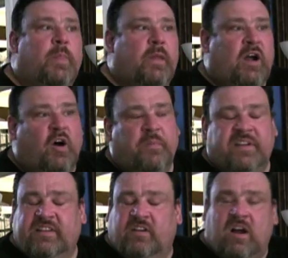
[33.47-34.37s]
help
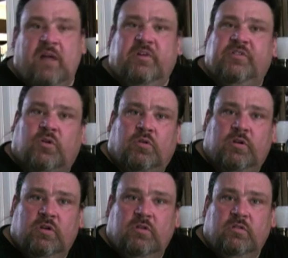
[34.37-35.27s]
get the crime controlled.
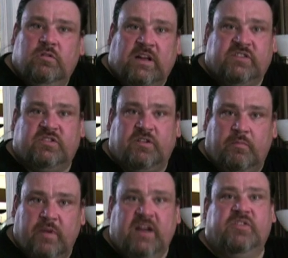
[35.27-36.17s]
That's the
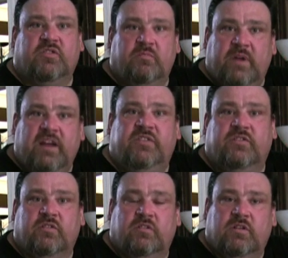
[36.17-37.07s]

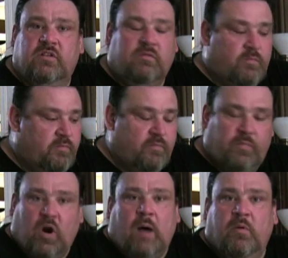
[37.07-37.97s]
major
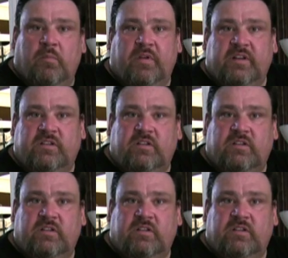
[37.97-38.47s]
problem that